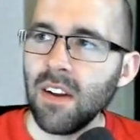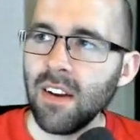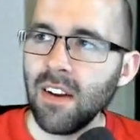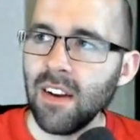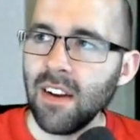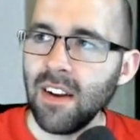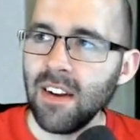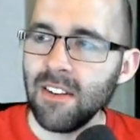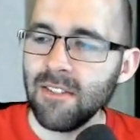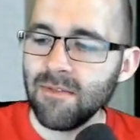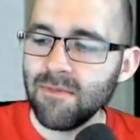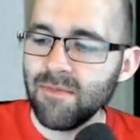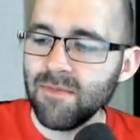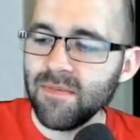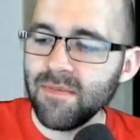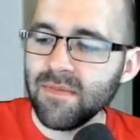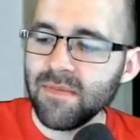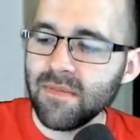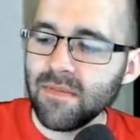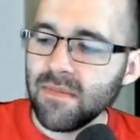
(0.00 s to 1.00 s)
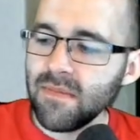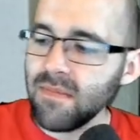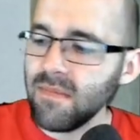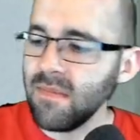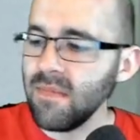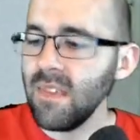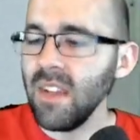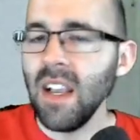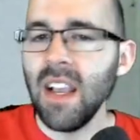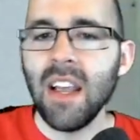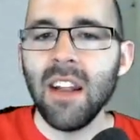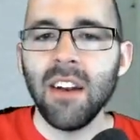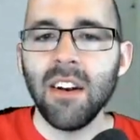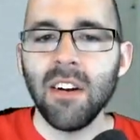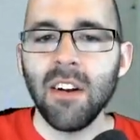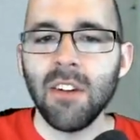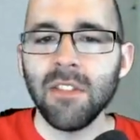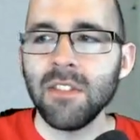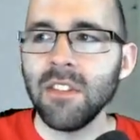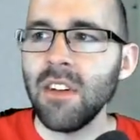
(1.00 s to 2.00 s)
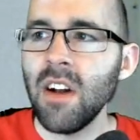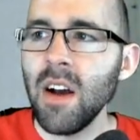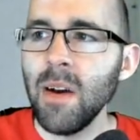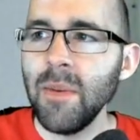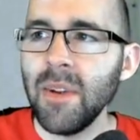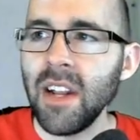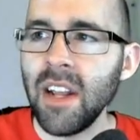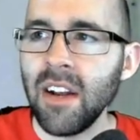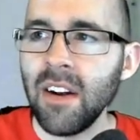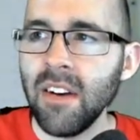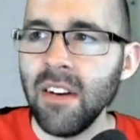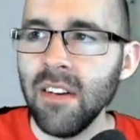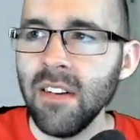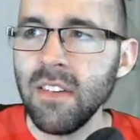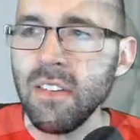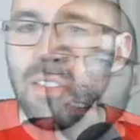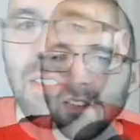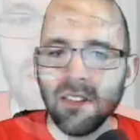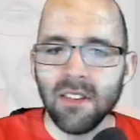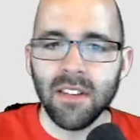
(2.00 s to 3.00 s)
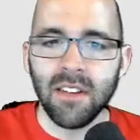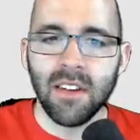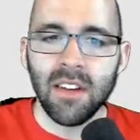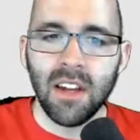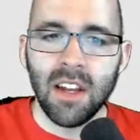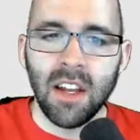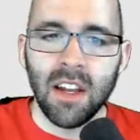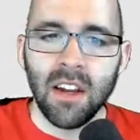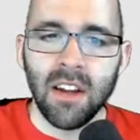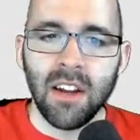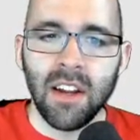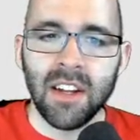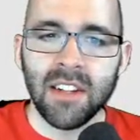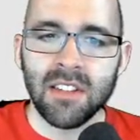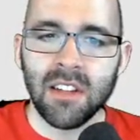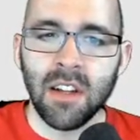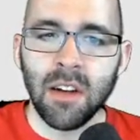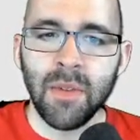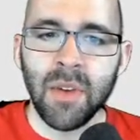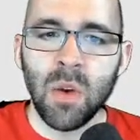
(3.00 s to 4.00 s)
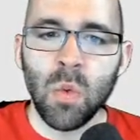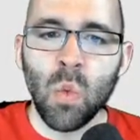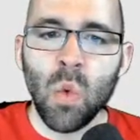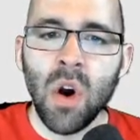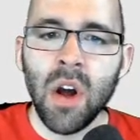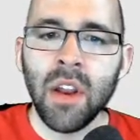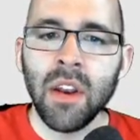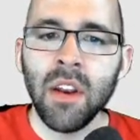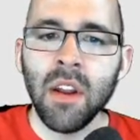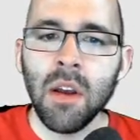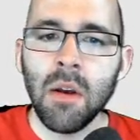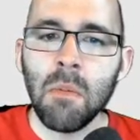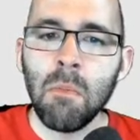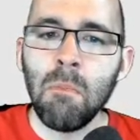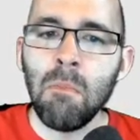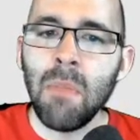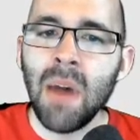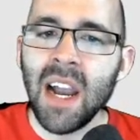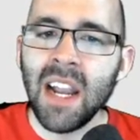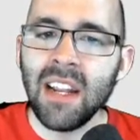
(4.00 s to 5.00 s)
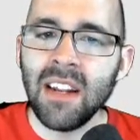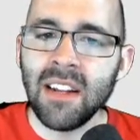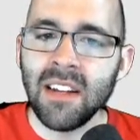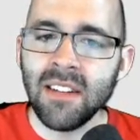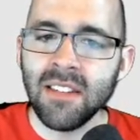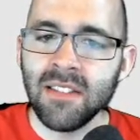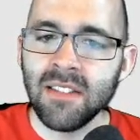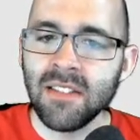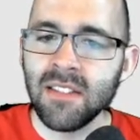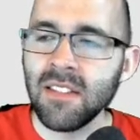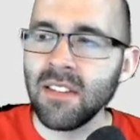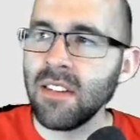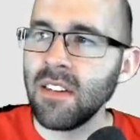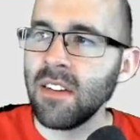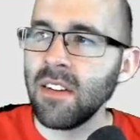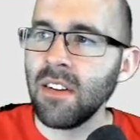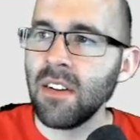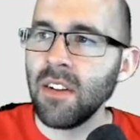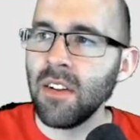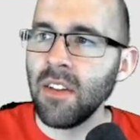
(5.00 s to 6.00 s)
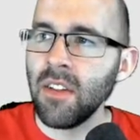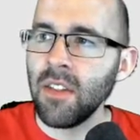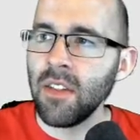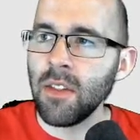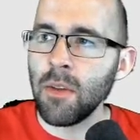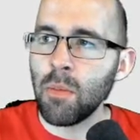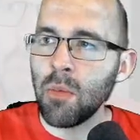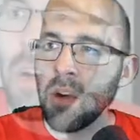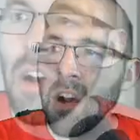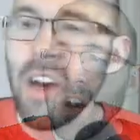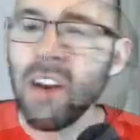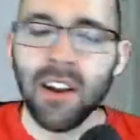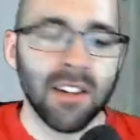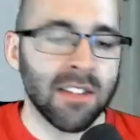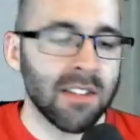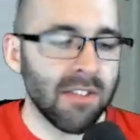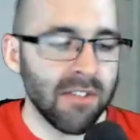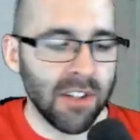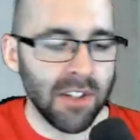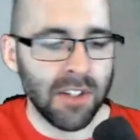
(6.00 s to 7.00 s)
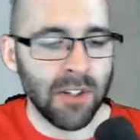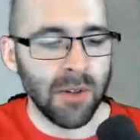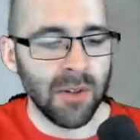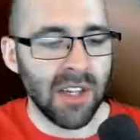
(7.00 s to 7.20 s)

All right. And in our denominator, it's going to be 1 minus the product of the two